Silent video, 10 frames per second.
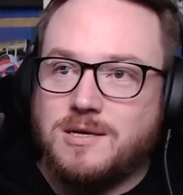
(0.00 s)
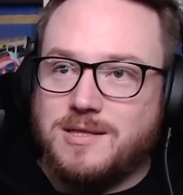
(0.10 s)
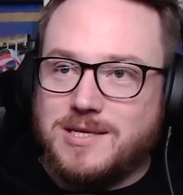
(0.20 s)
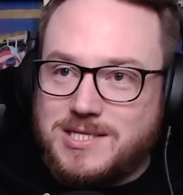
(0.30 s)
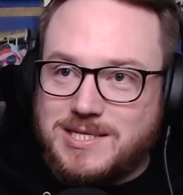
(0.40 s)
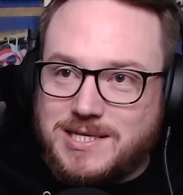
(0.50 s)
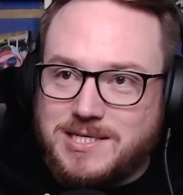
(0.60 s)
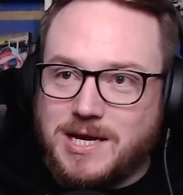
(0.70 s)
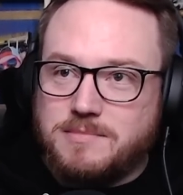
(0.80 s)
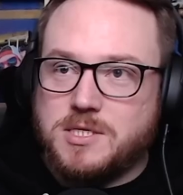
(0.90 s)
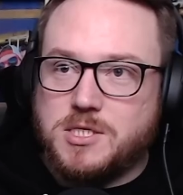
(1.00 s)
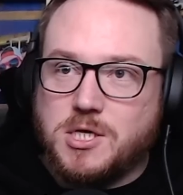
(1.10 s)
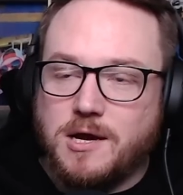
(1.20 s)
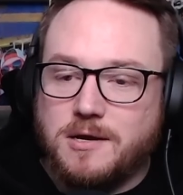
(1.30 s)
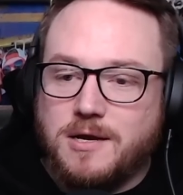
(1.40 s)
This is the time to
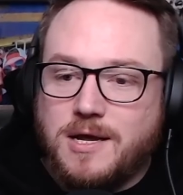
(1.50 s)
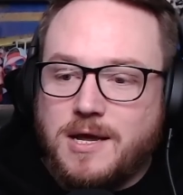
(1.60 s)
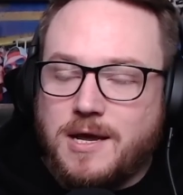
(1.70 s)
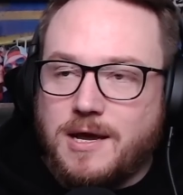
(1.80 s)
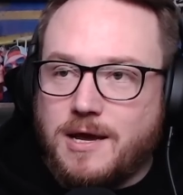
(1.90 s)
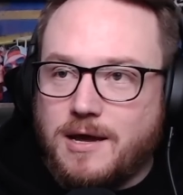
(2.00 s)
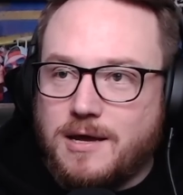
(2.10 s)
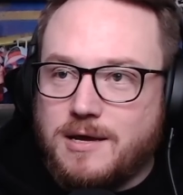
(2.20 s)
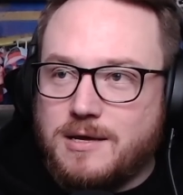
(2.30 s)
shine. Uh,